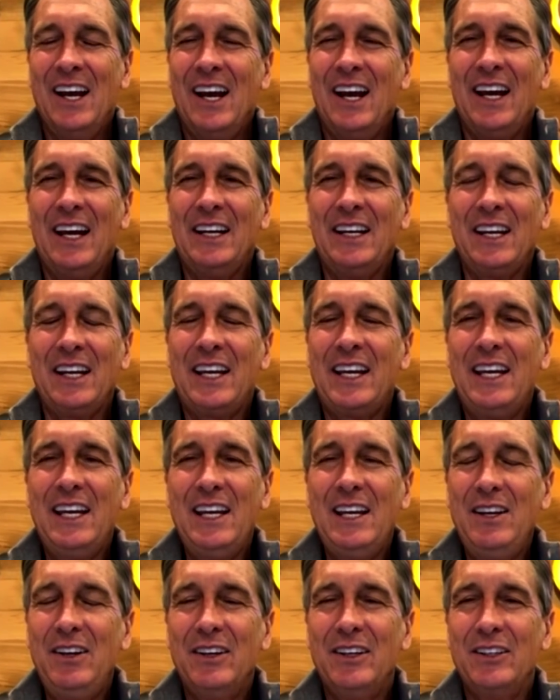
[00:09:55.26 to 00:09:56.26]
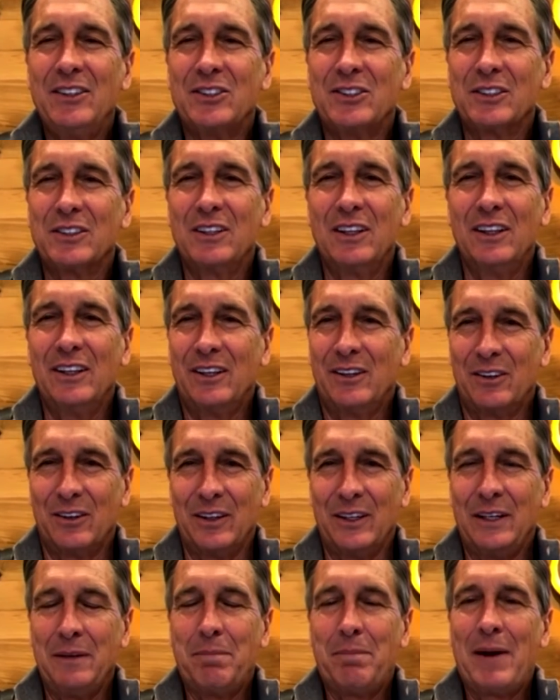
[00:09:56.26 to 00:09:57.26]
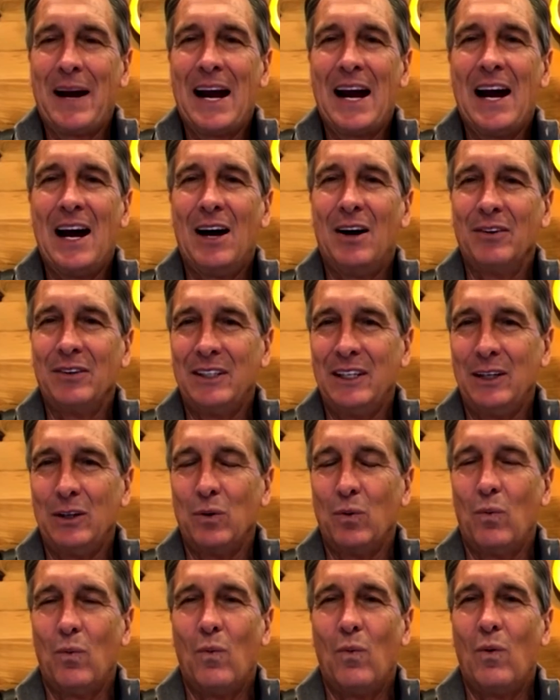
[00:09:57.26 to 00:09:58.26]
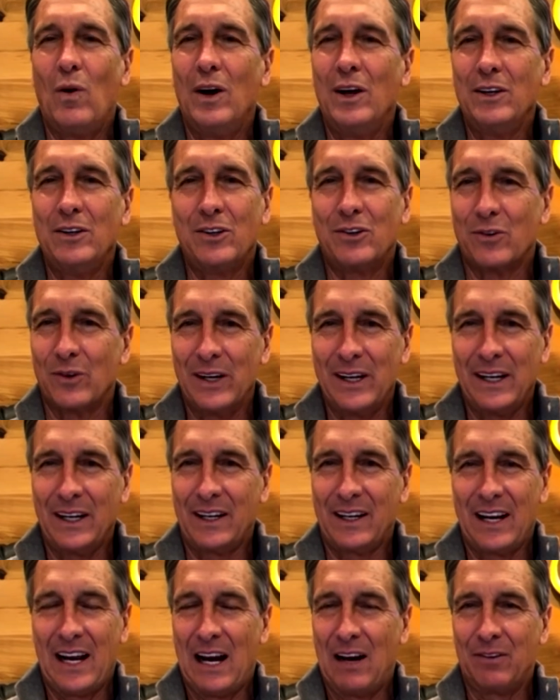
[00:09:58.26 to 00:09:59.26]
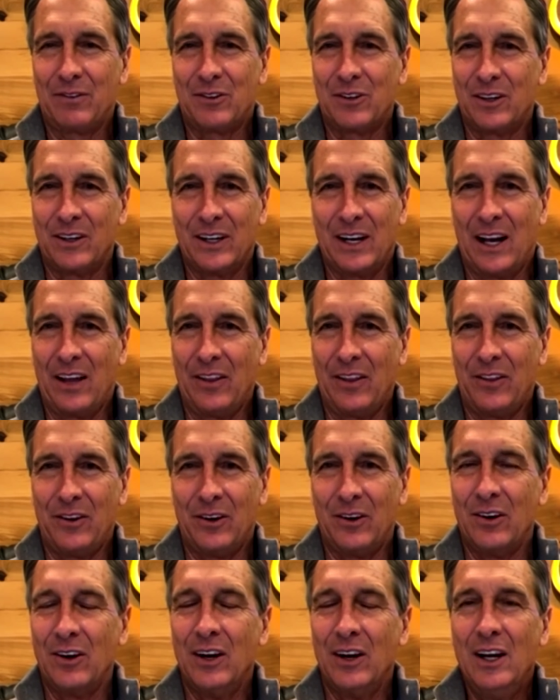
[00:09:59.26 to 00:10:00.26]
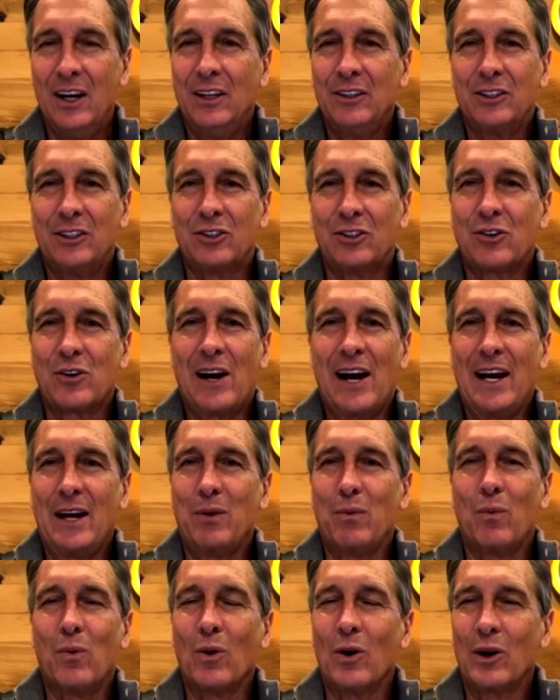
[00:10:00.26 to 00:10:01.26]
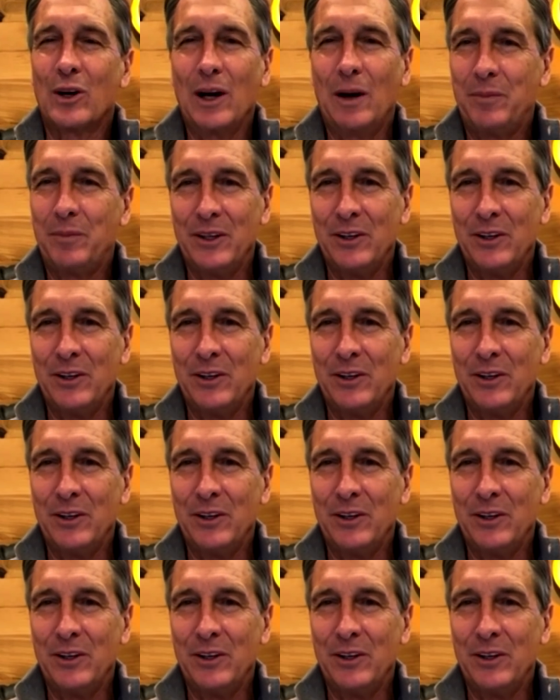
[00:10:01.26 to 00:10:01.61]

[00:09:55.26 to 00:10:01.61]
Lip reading: And he is literally pounding one drink after another to to try and work up the